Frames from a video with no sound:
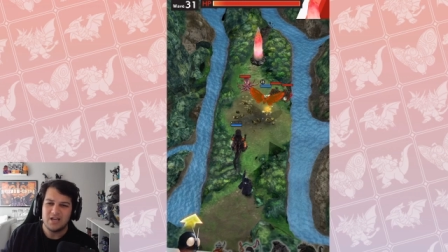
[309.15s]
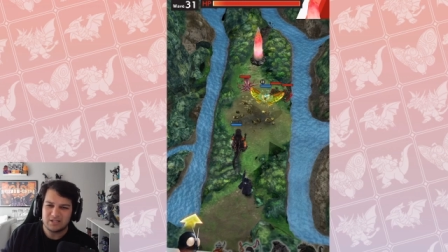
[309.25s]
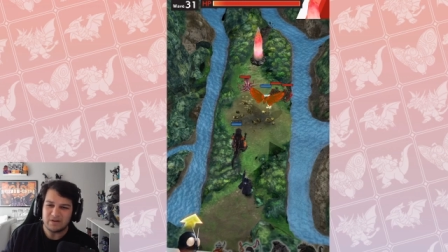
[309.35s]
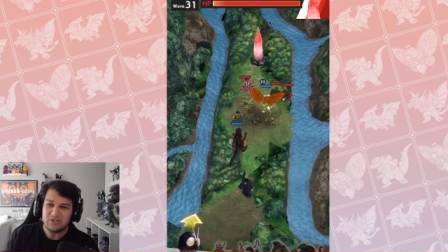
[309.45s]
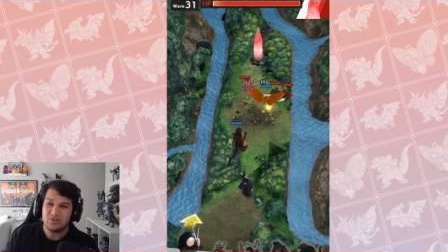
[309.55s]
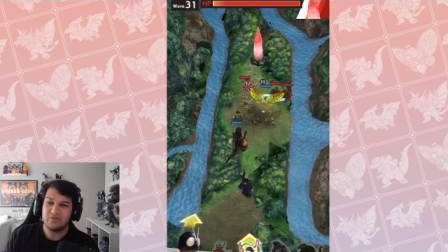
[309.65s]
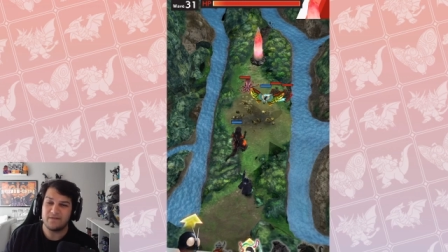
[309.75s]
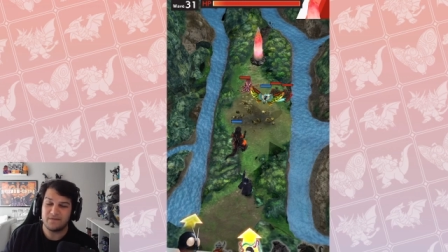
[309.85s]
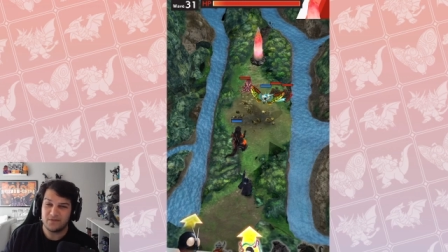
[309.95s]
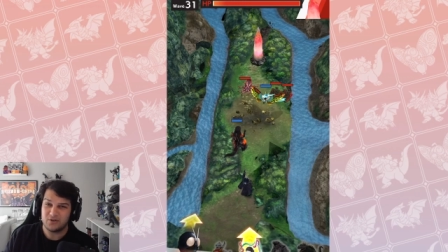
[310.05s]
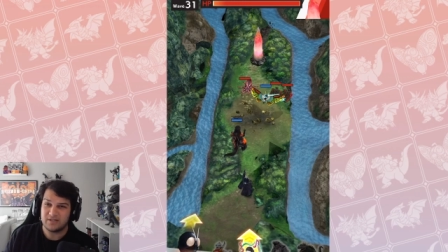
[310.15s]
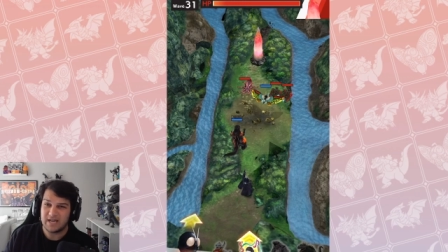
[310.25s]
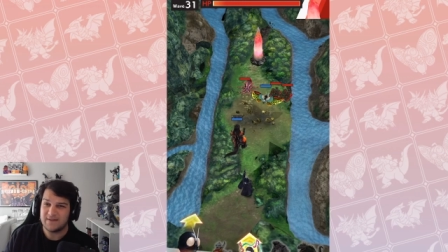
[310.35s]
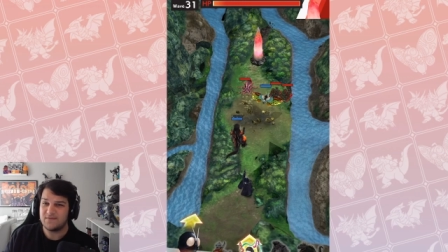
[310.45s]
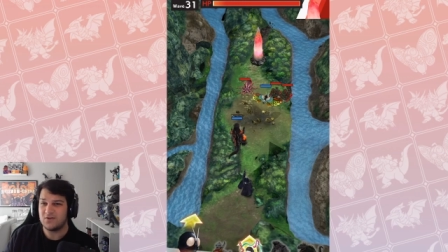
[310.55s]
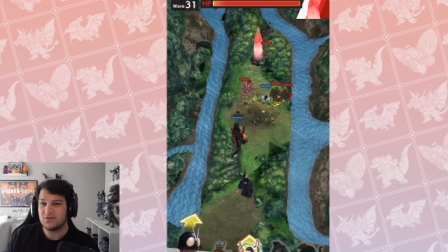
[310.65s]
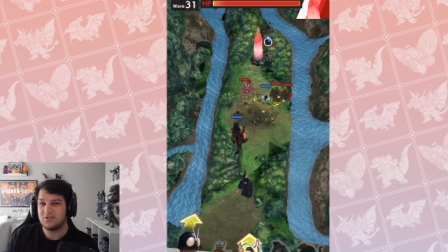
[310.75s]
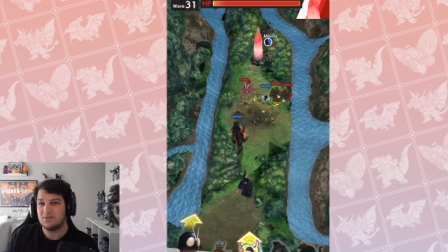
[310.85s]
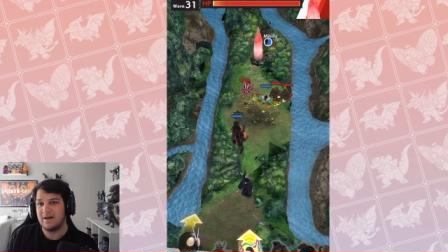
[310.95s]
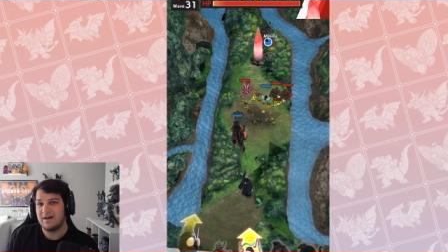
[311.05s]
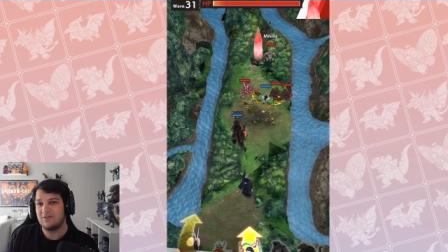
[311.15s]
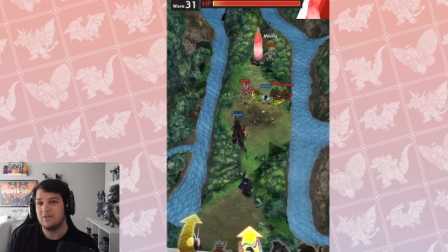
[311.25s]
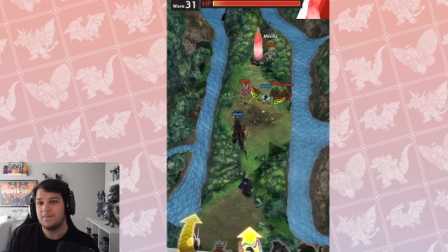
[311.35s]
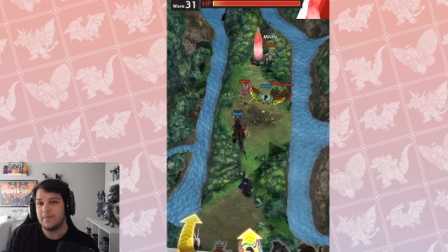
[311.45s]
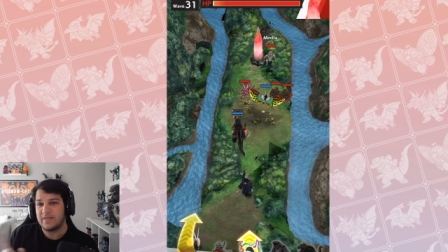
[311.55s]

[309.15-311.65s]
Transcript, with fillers: especially during the first half of All Star Battle